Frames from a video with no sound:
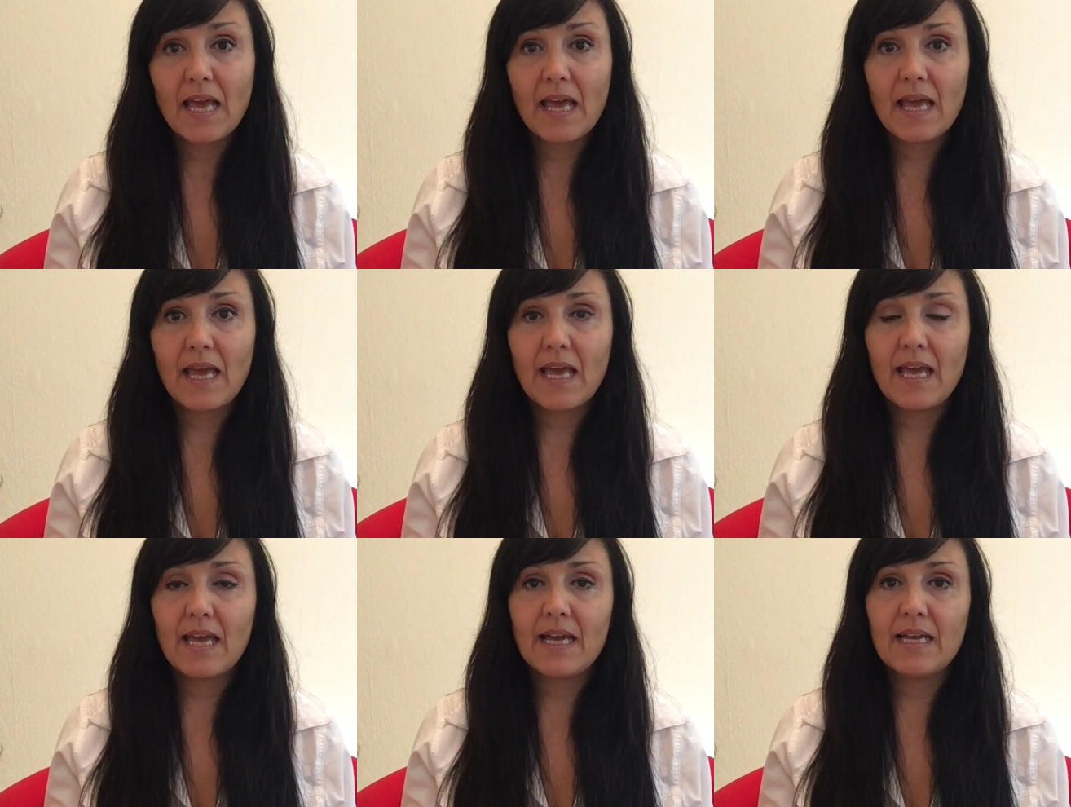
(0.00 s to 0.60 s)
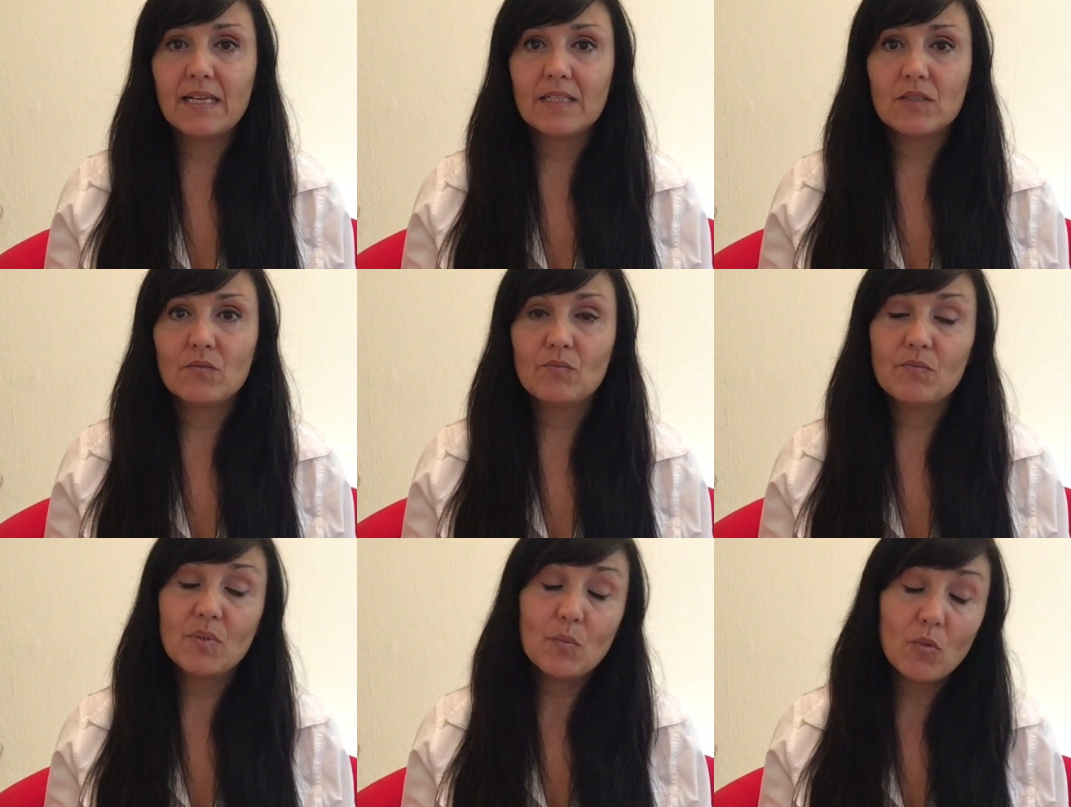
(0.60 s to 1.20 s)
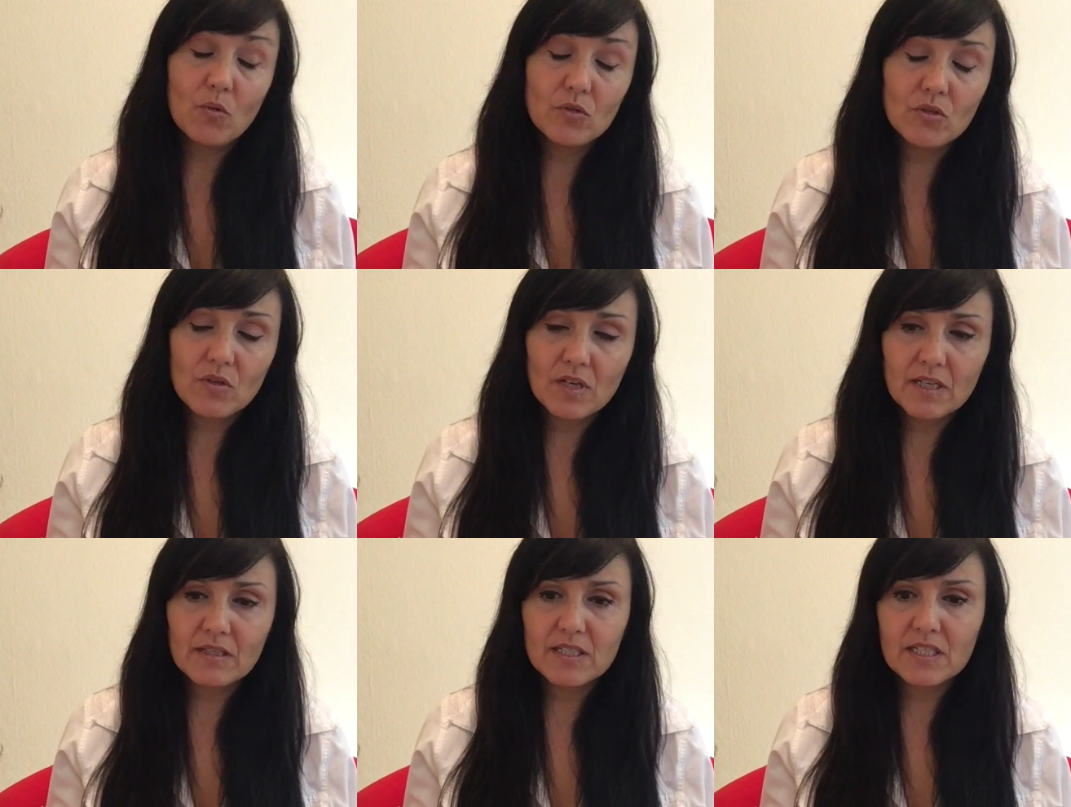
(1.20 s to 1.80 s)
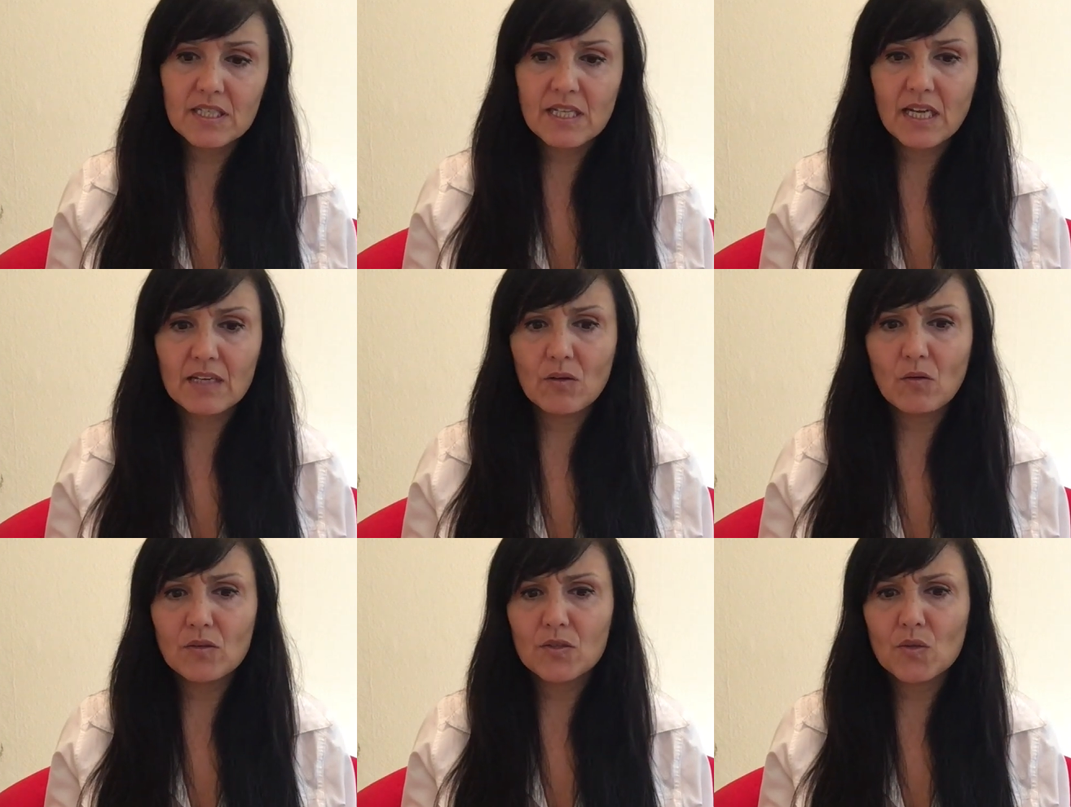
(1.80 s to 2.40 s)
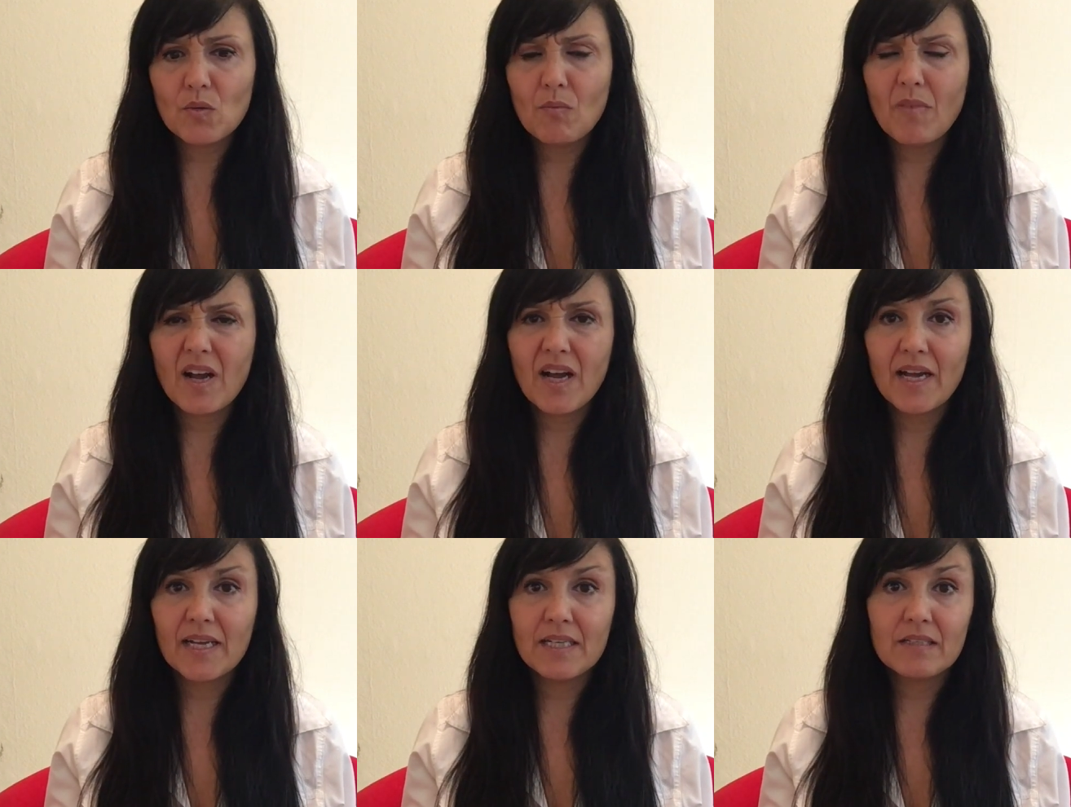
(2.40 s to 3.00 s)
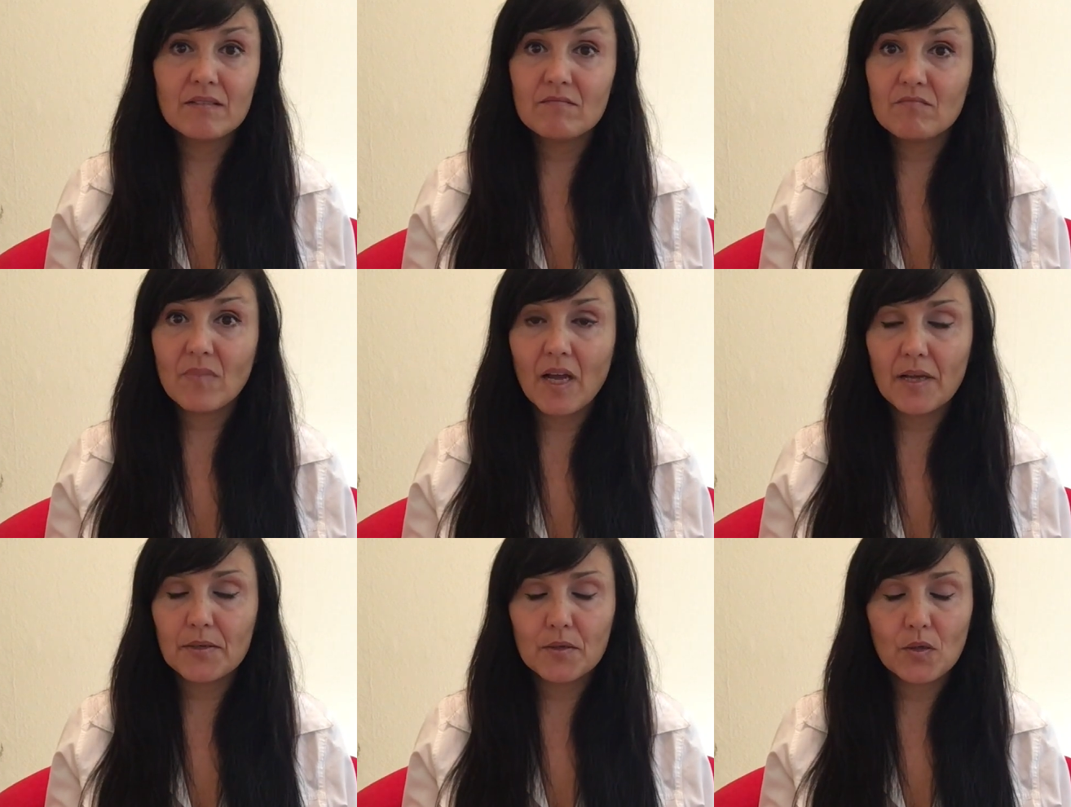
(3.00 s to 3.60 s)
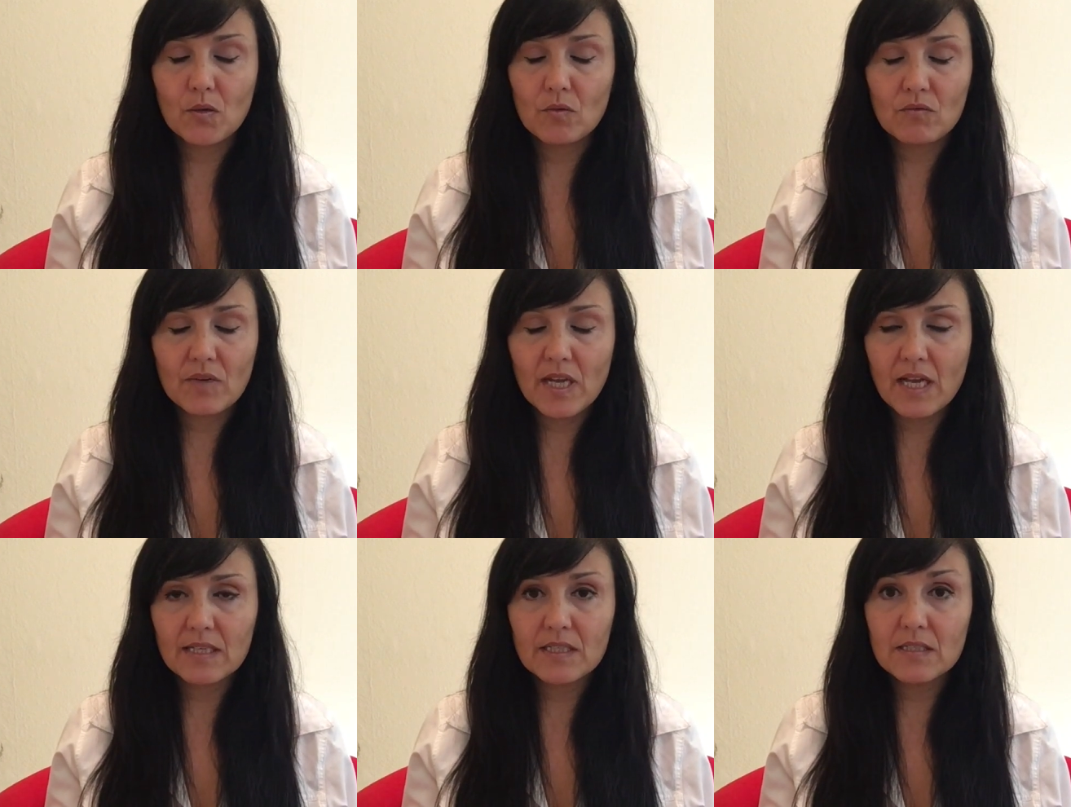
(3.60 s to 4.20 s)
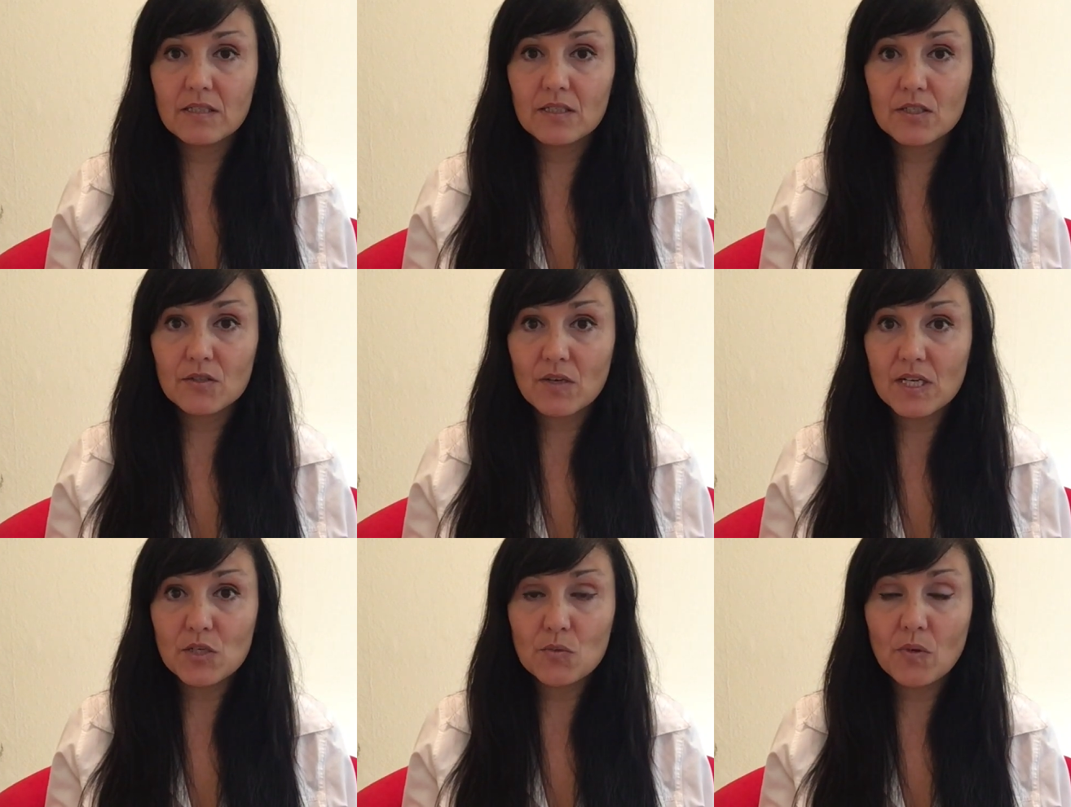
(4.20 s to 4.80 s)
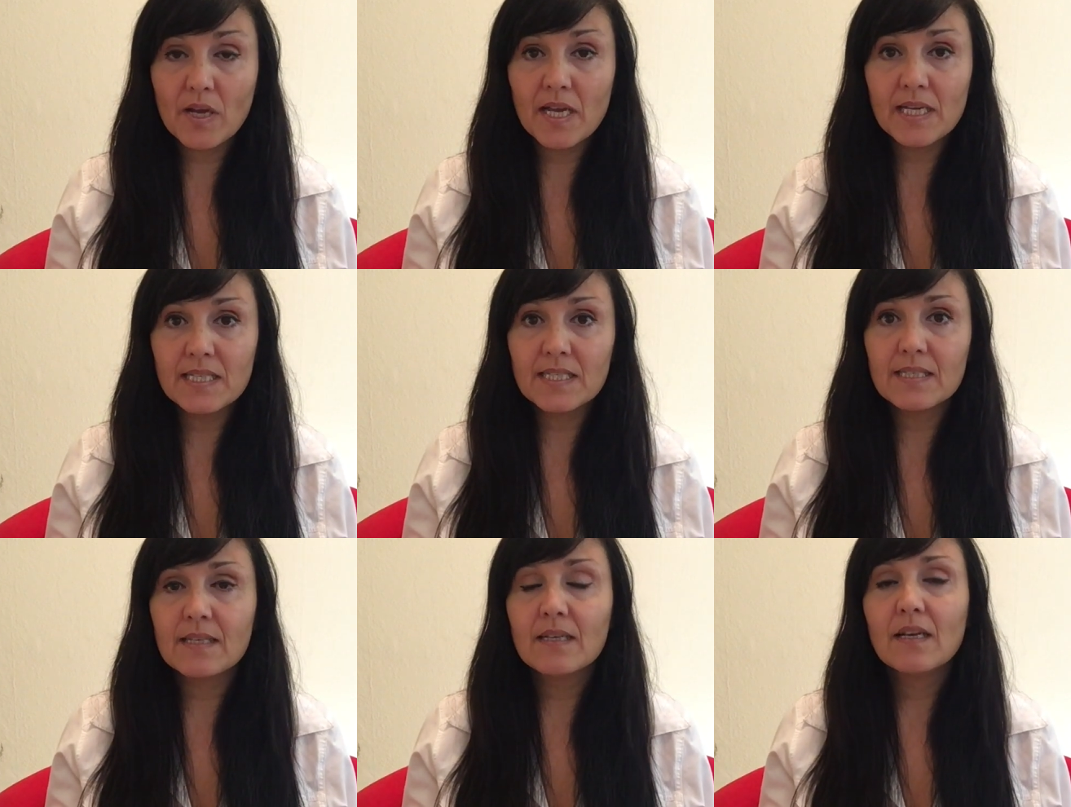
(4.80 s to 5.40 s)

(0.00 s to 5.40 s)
and people who don't understand also might, I don't know, react in strange ways.